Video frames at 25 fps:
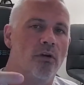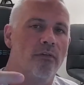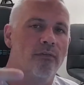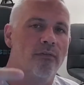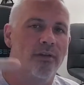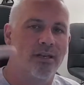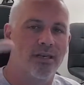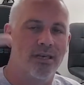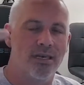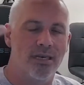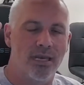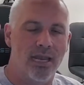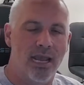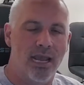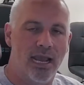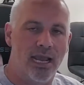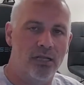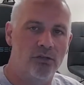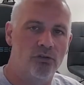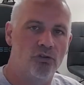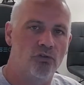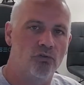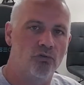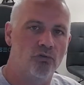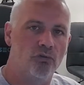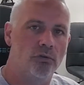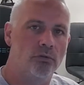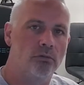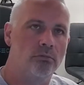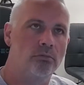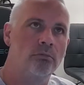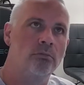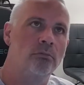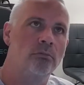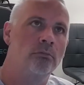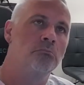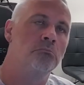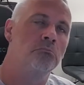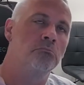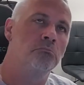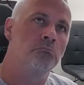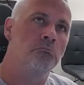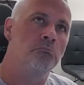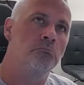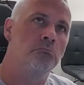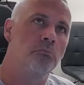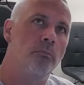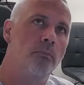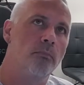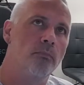a natural
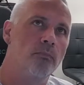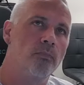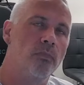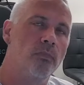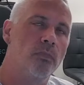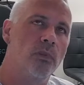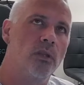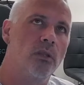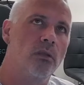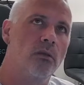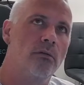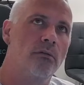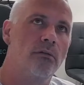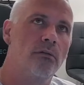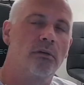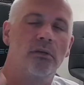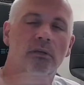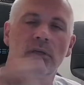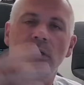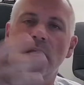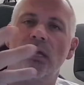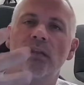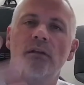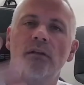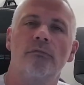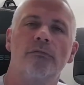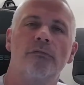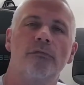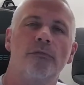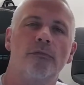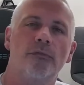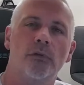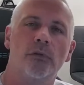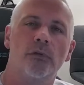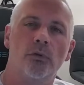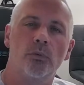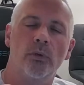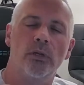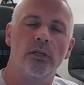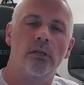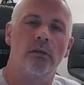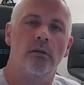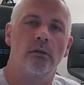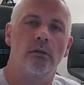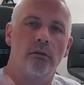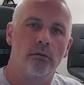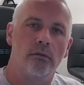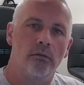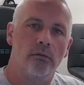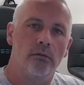kind of fluid
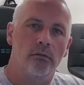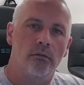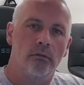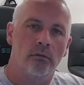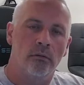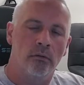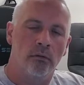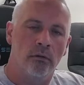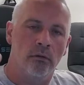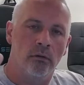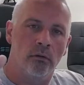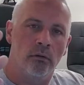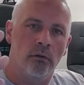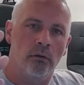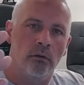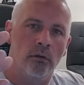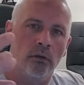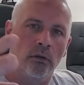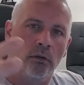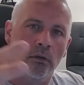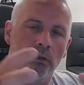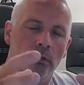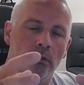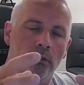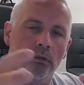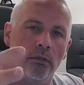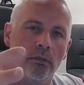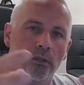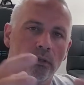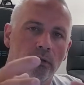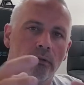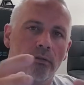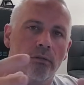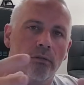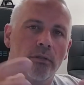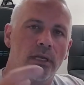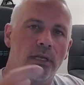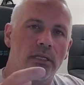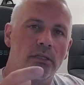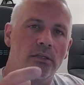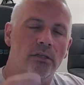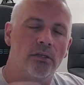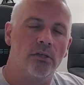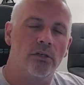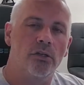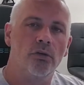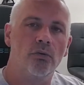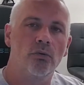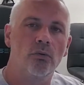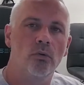little thing to
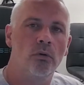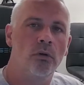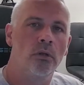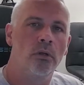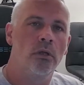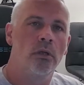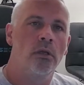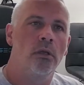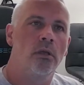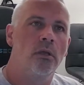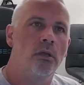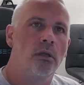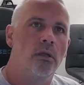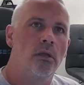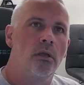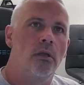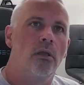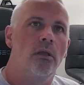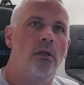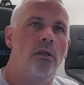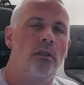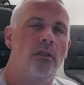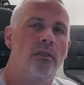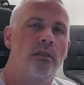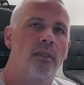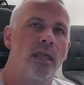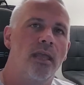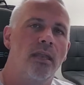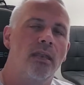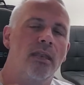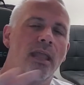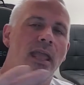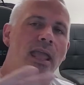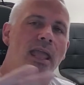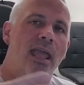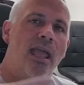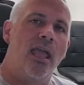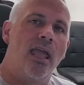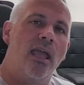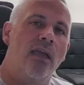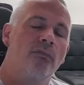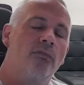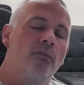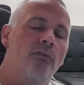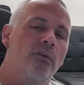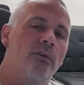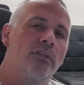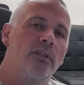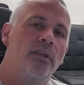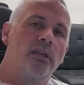do, then
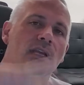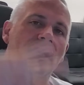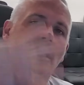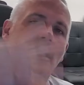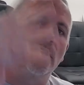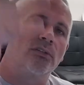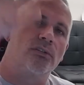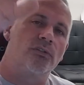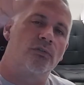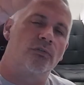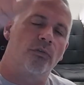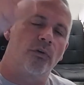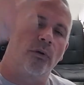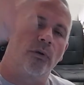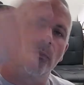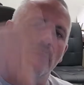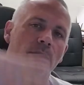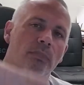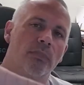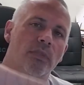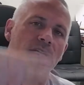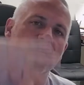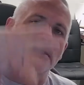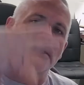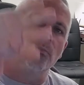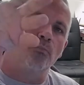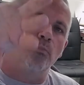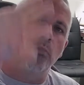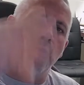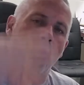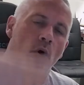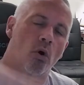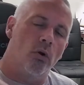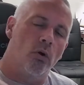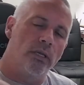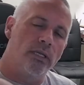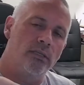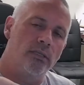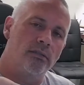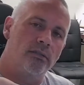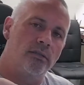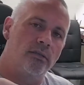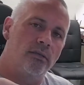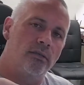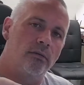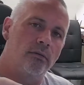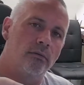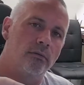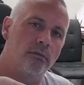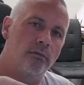everything else from this point
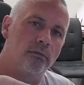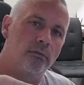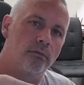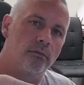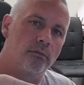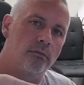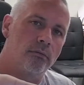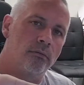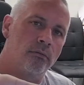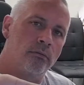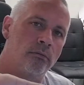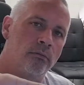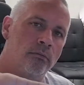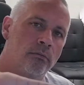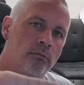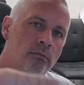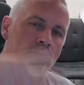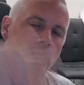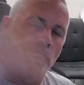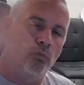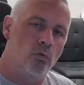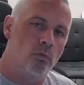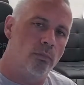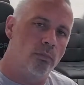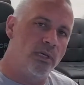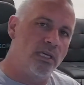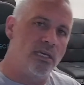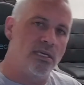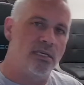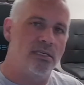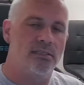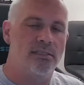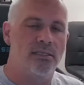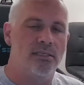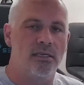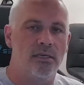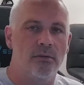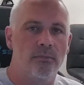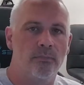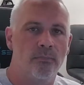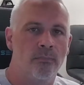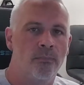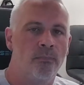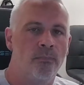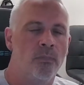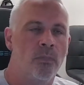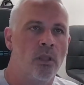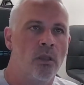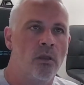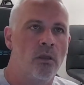will be easy
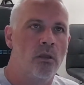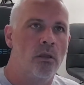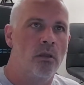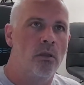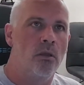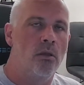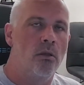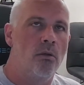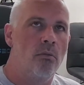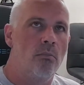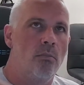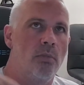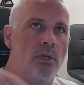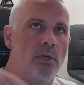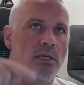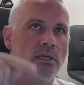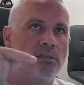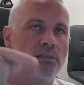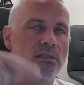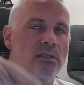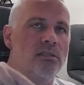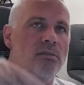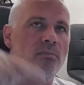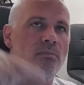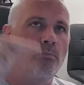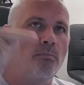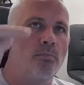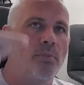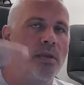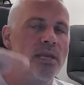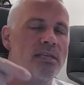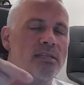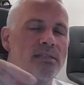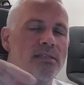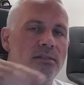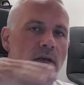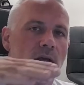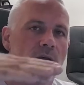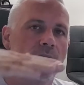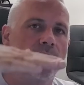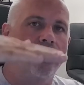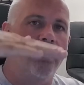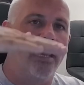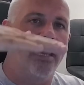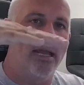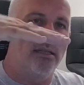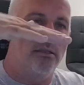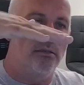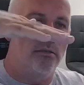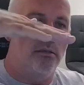because it's based on
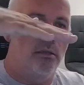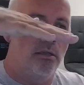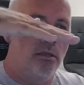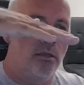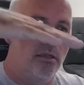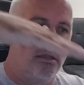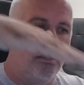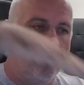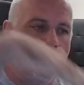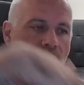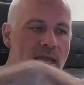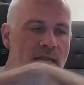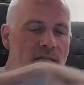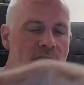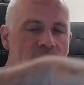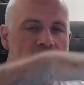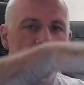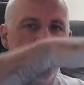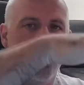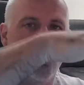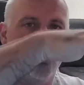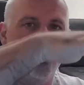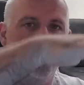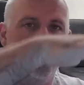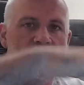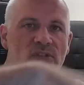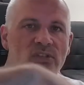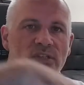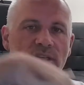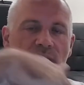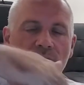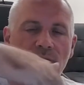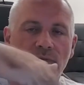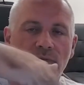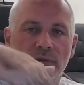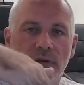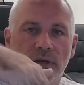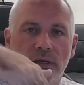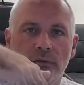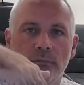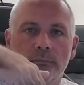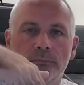that that toe scuffing.